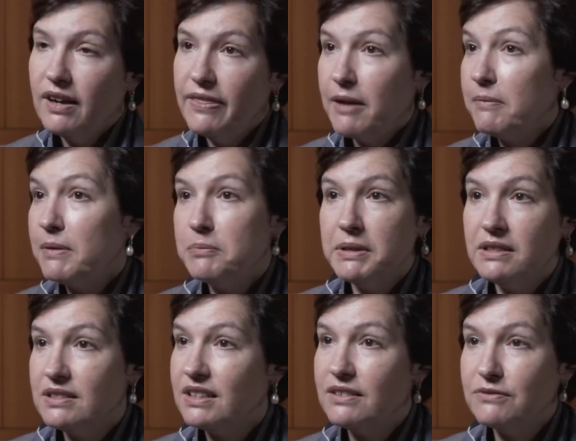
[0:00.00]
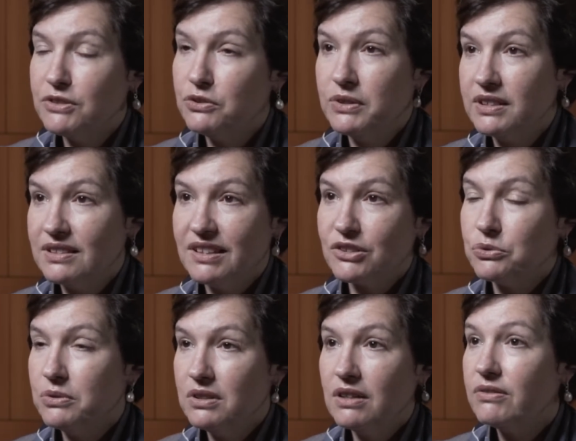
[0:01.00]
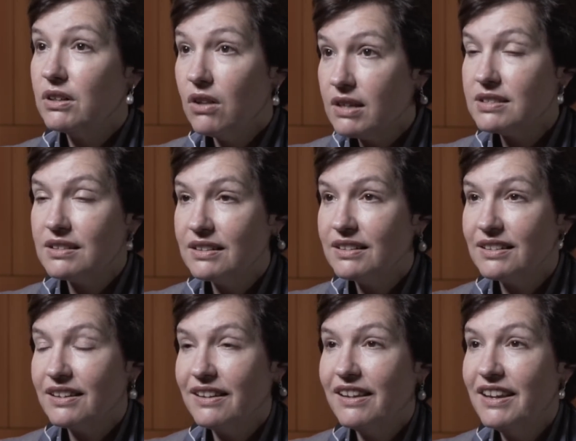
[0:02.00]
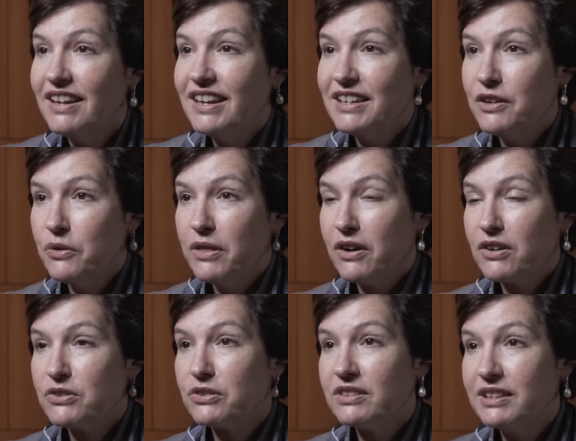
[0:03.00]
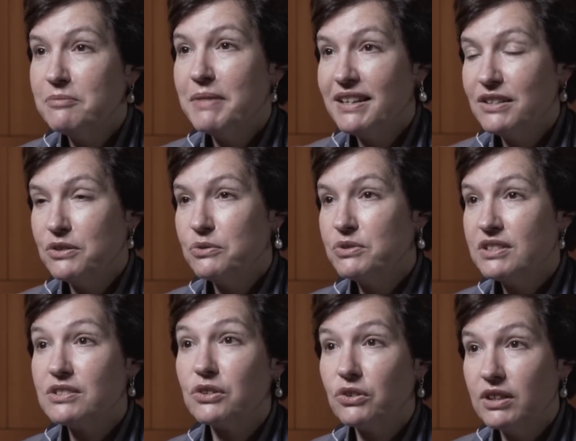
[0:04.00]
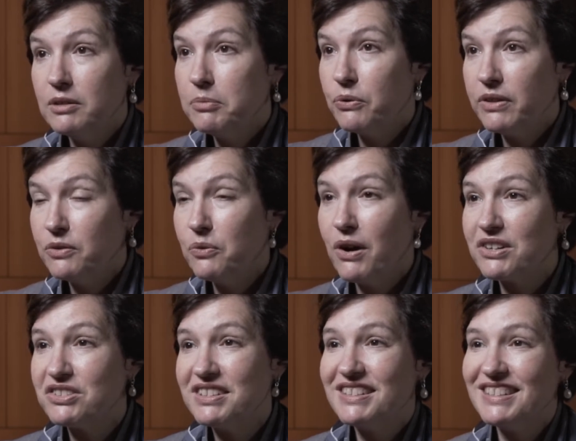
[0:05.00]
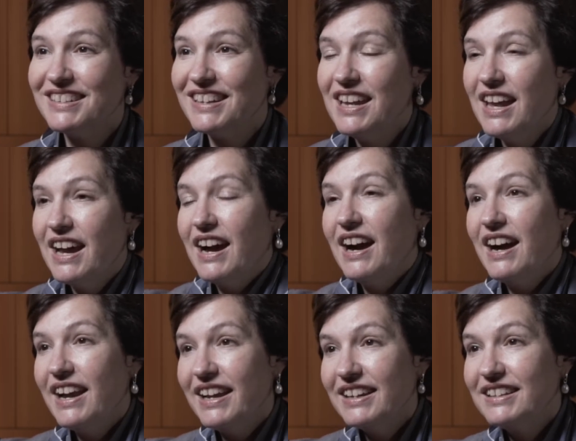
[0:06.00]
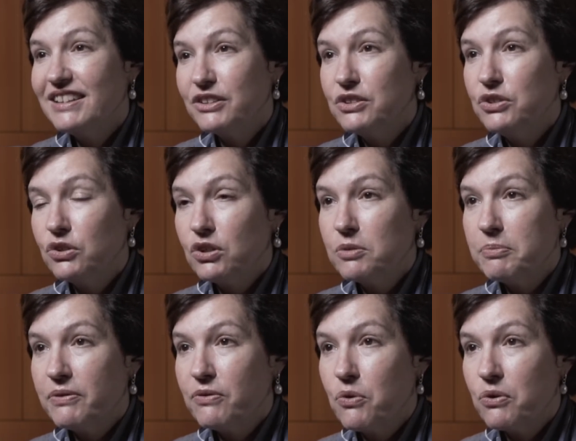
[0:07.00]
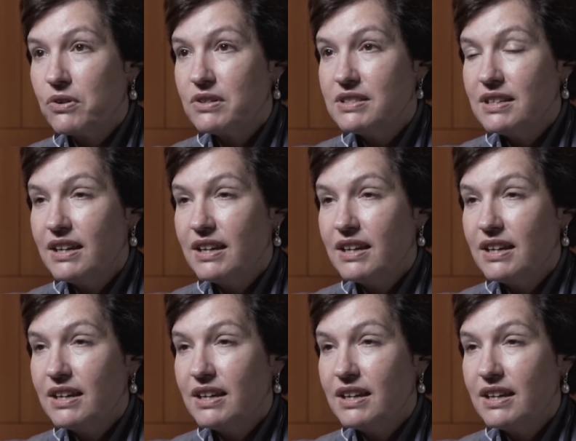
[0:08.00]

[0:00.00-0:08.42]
That may be to give too intellectual of a gloss on it. There are certainly many who disagree, both in Washington and here in Europe, of course.